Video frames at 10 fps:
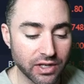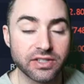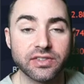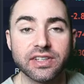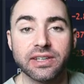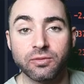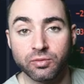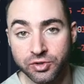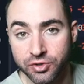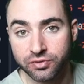to see it
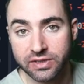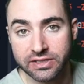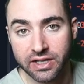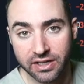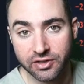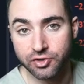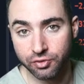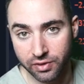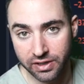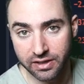usually done
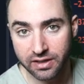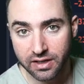during